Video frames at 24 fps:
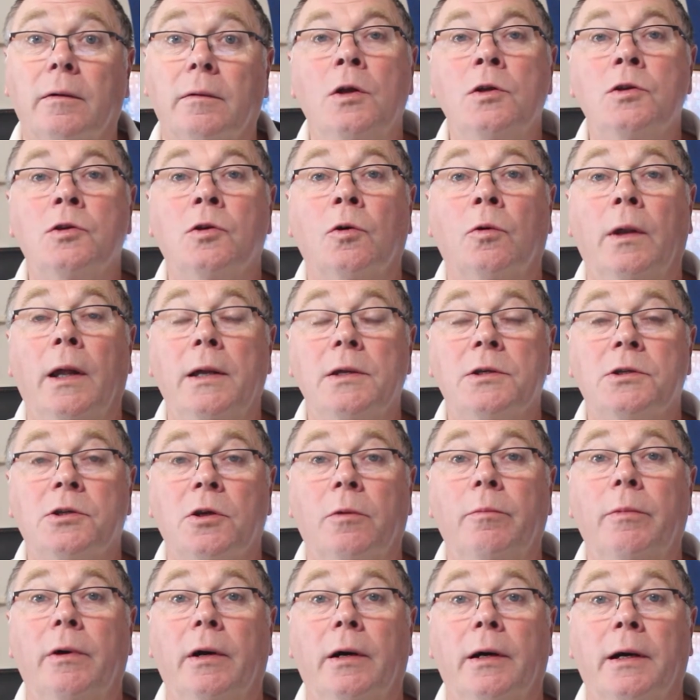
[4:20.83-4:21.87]
So let's
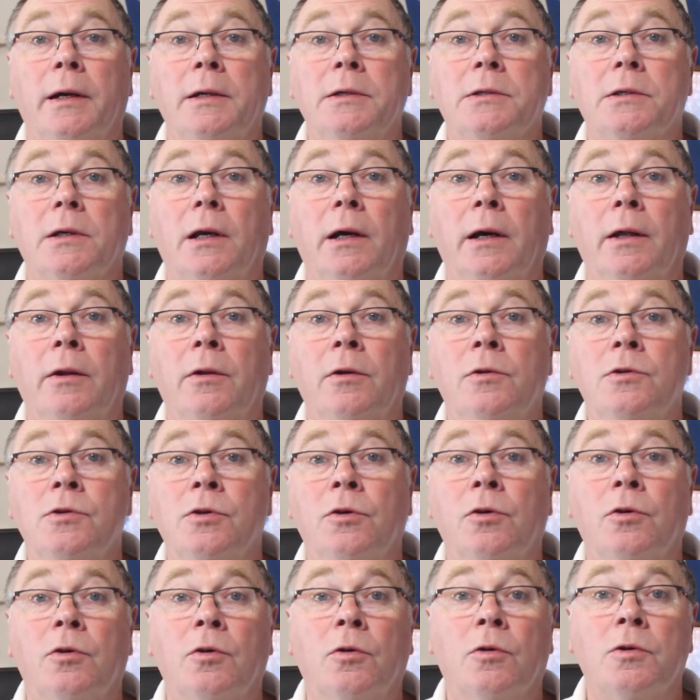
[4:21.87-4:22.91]
summarize the
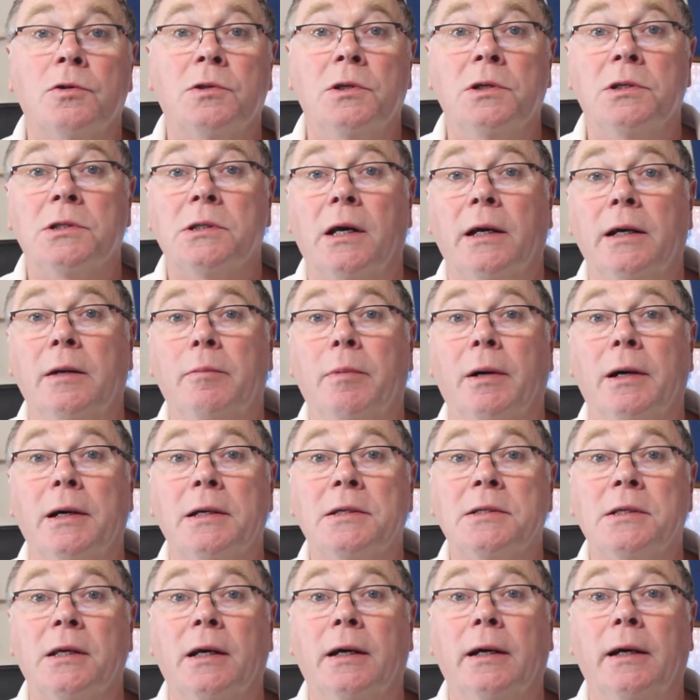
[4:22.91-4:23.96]
two courses side by
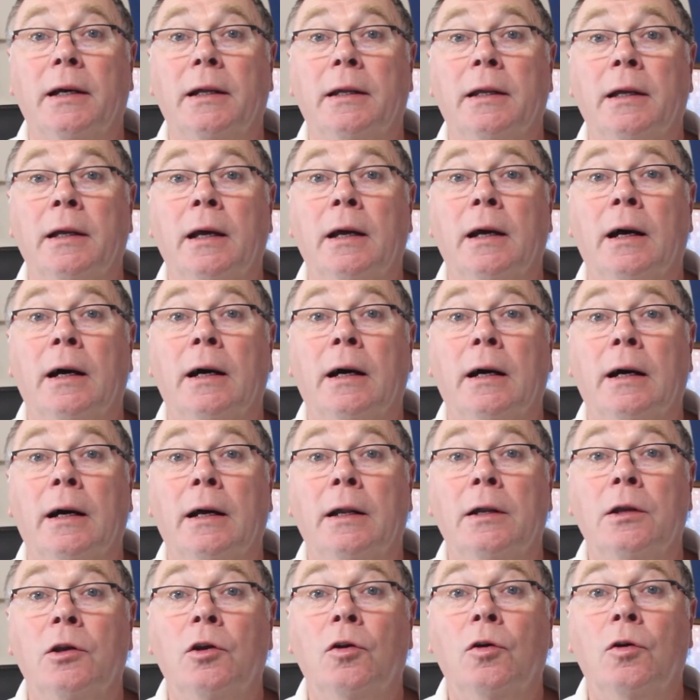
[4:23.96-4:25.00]
side,
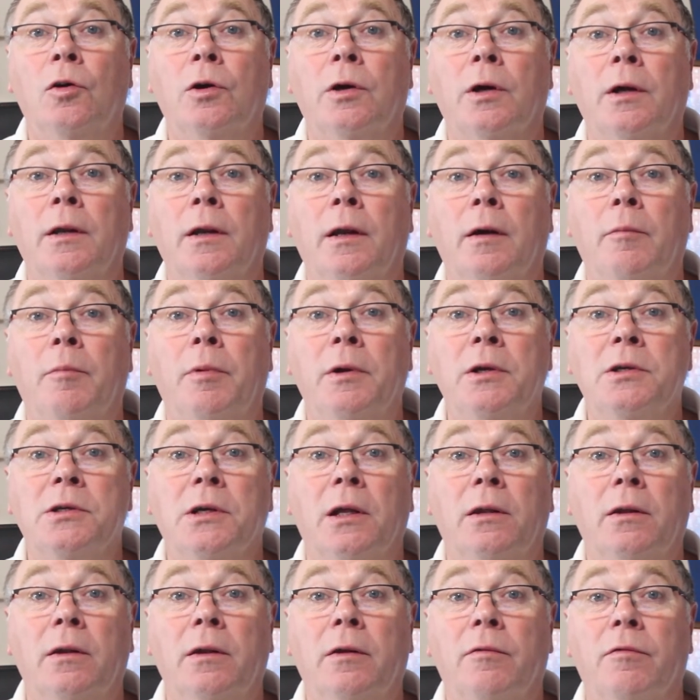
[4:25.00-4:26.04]
and you can
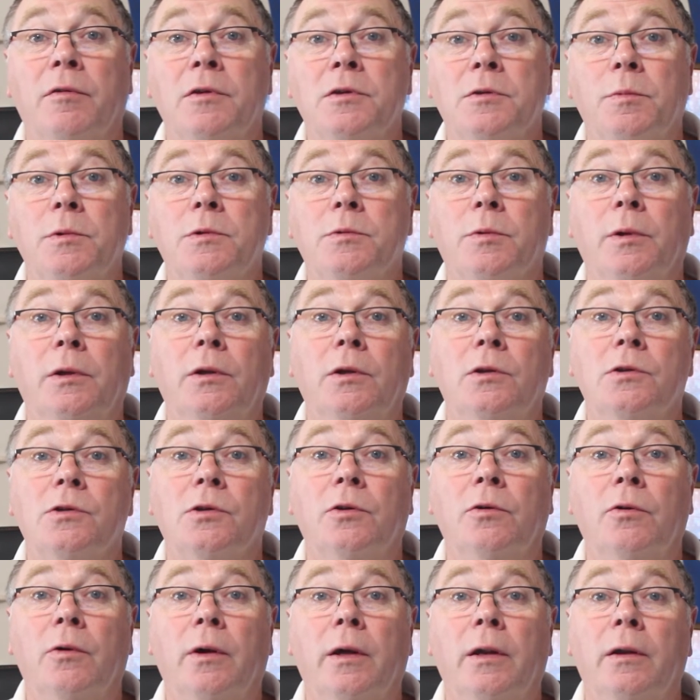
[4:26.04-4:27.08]
appreciate the difference between the
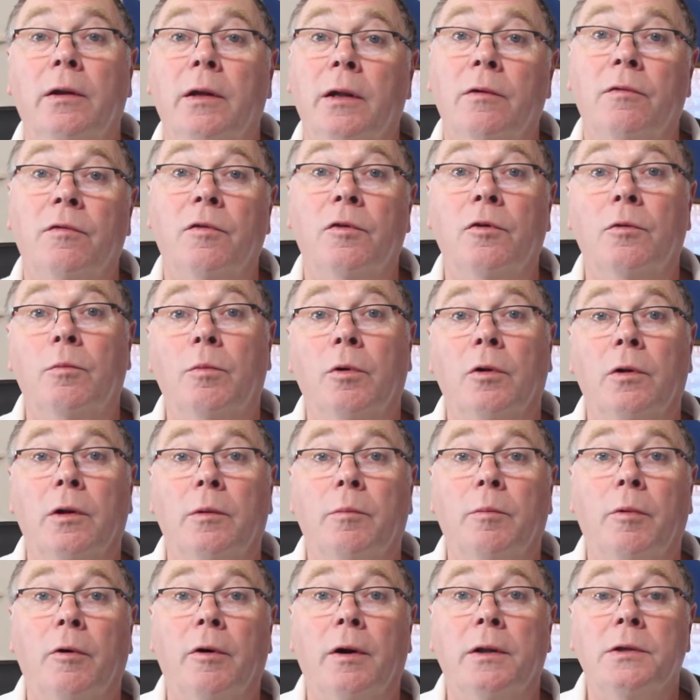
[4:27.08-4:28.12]
two in a few
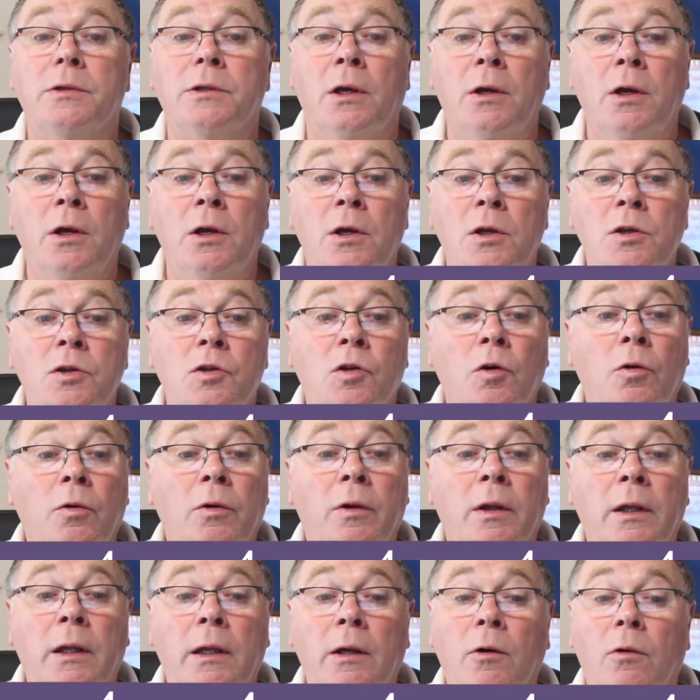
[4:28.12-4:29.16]
bullet points. So
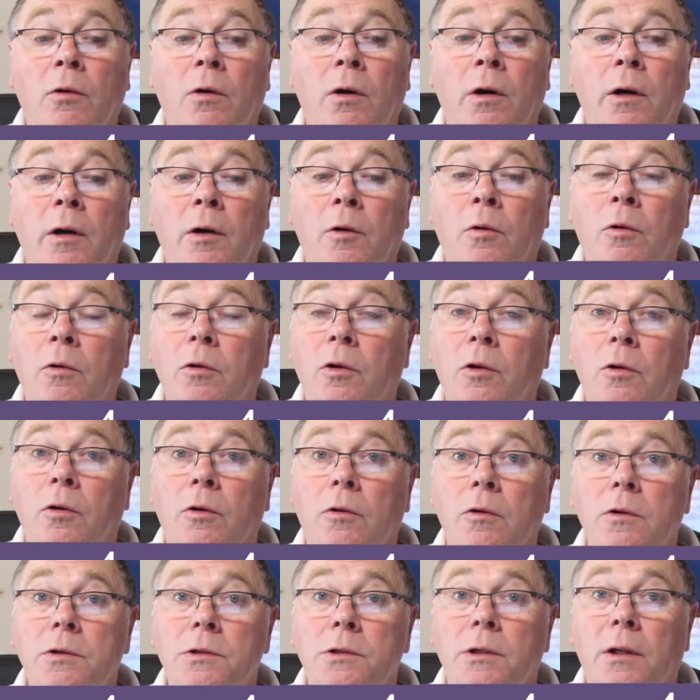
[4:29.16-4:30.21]
the old
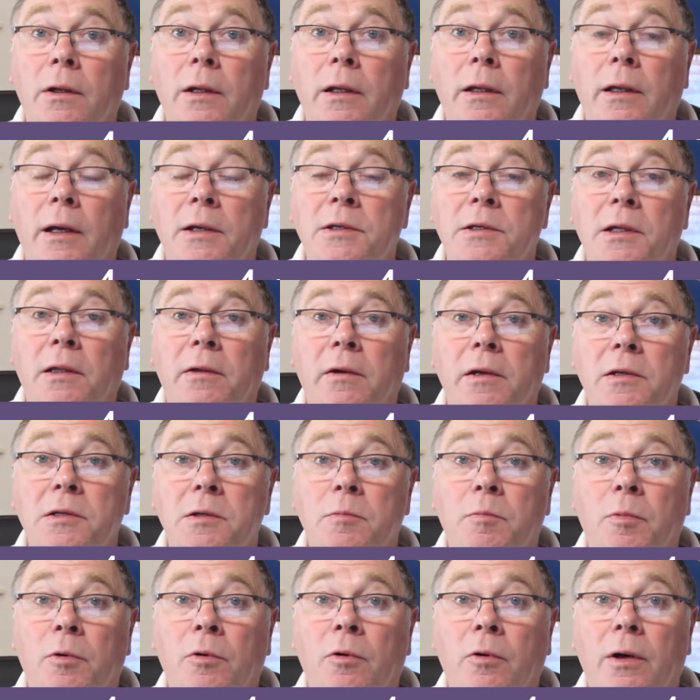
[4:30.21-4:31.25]
course, the
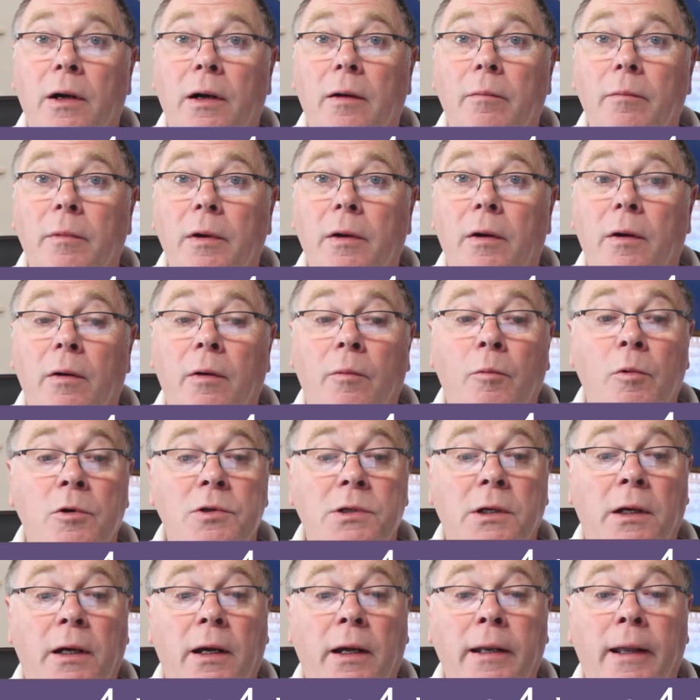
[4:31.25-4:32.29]
accelerated program, was
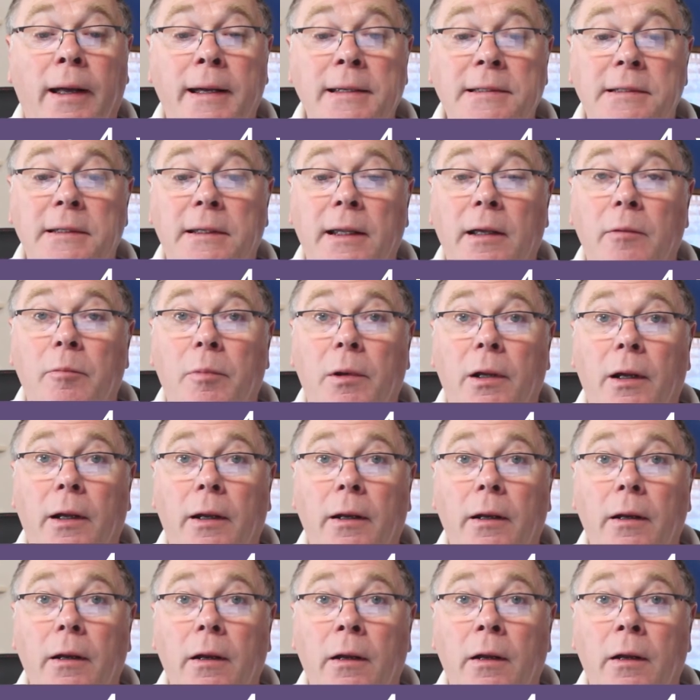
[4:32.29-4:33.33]
a 90-day plan.